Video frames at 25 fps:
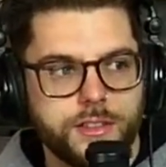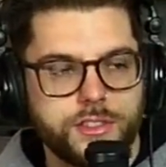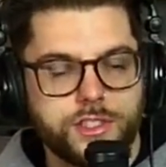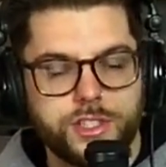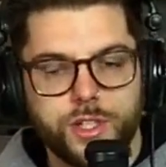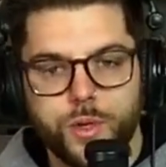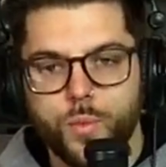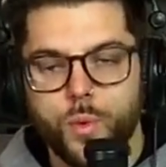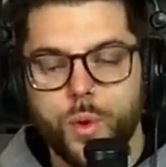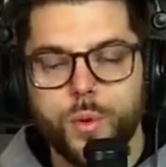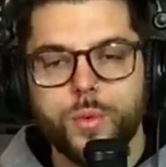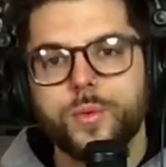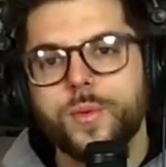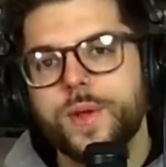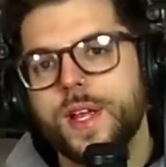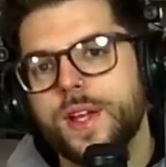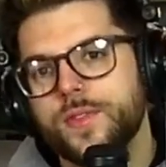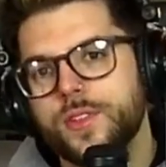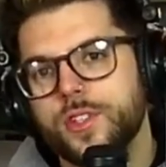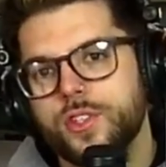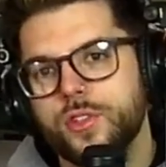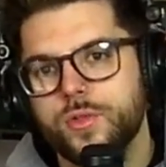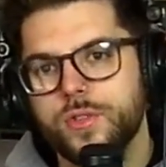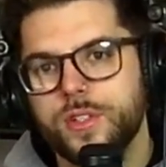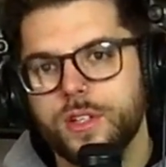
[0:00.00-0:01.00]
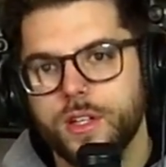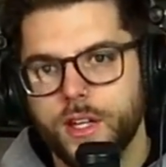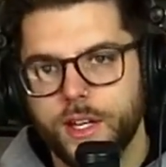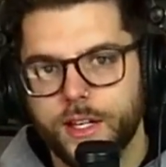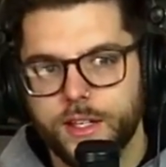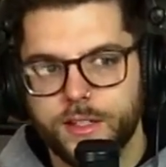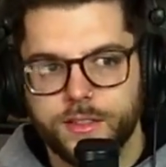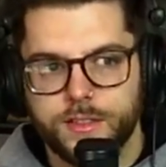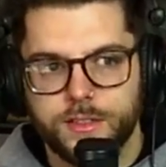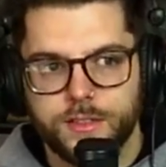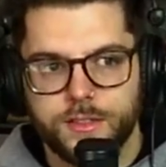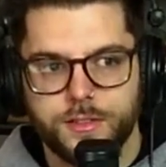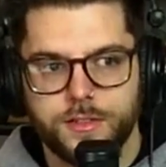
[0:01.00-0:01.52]
What would we have to do to like
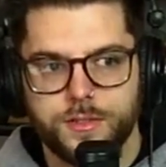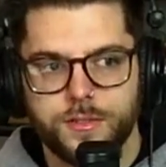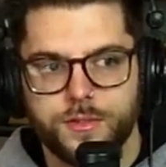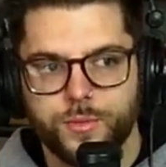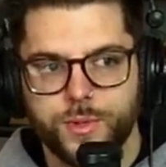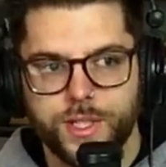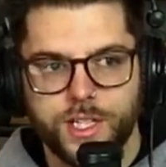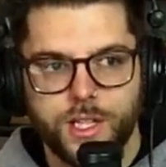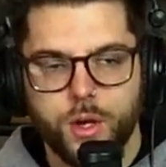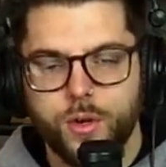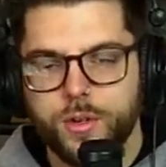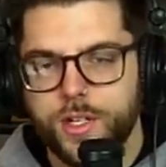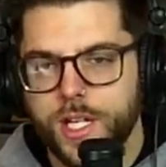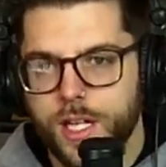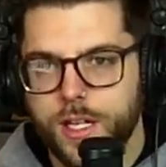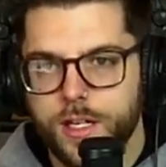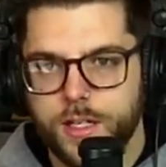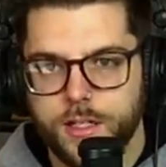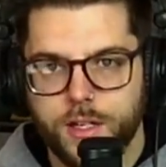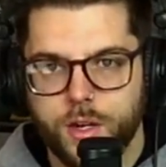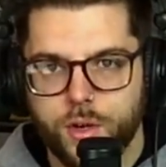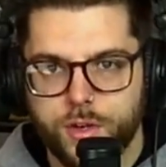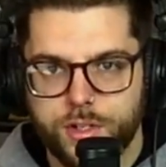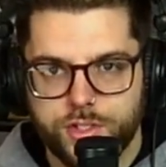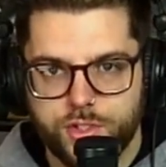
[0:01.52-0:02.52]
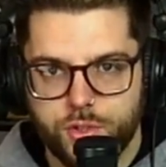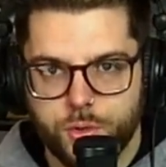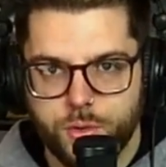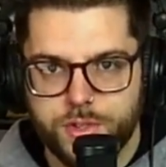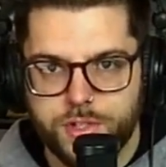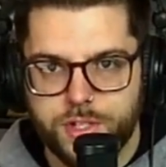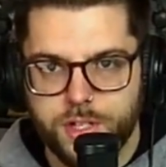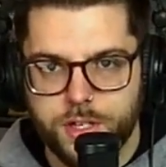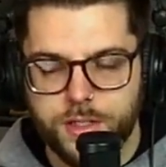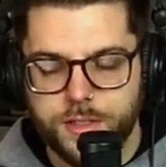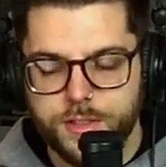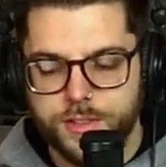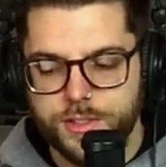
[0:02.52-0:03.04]
relocate and go to
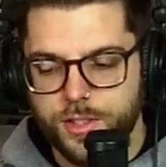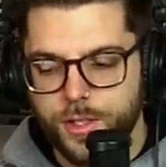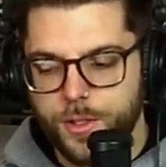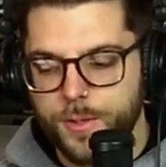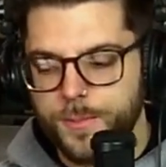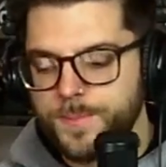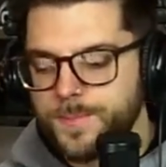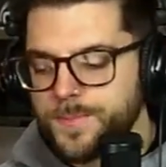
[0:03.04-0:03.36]
Georgia? So